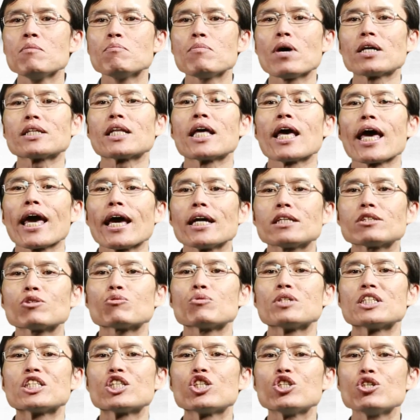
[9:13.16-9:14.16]
but it
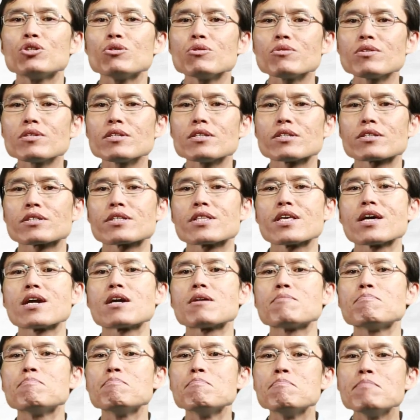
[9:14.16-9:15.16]
reduces
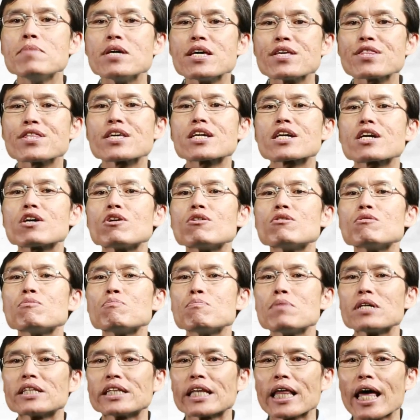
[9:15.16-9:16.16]
their mythical
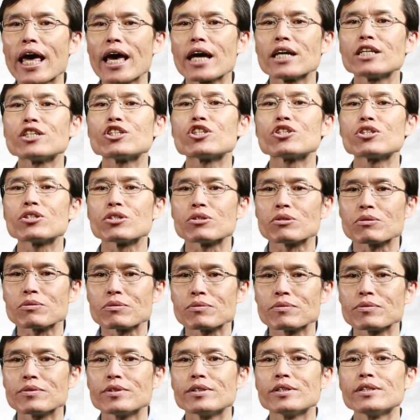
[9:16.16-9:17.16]
potential.
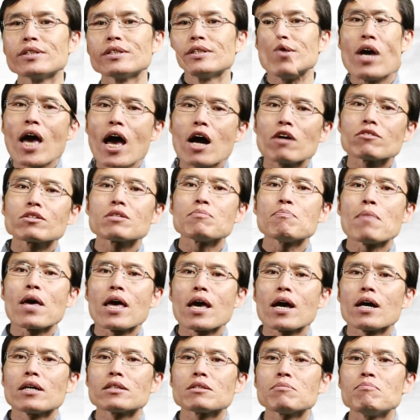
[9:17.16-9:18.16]
We have
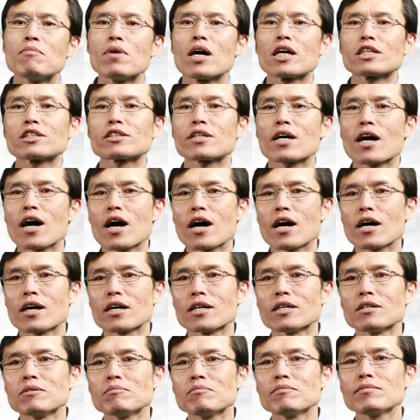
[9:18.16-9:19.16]
spent much
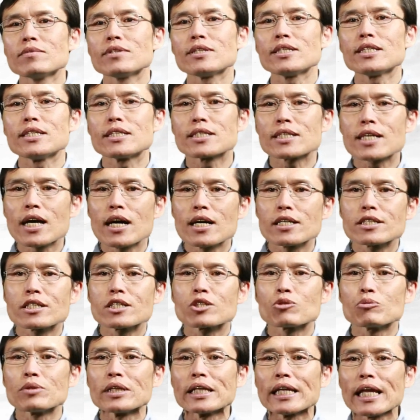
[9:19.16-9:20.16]
time
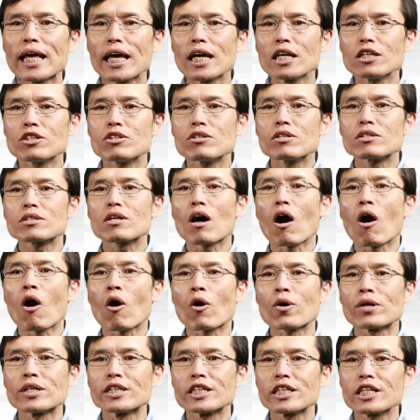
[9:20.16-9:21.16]
discussing religious
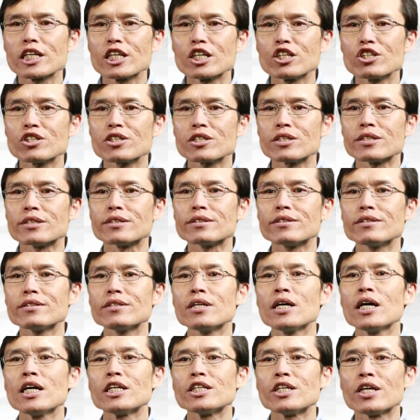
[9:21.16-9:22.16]

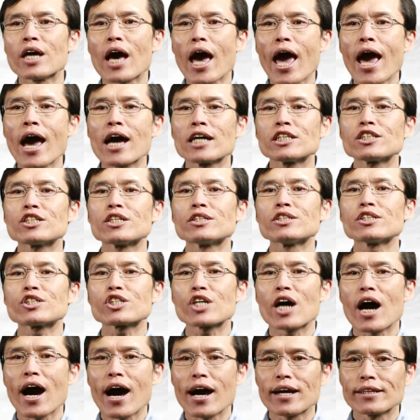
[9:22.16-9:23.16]
orientation in ancient
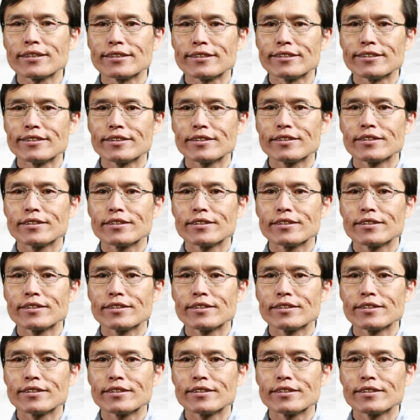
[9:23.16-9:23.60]
China.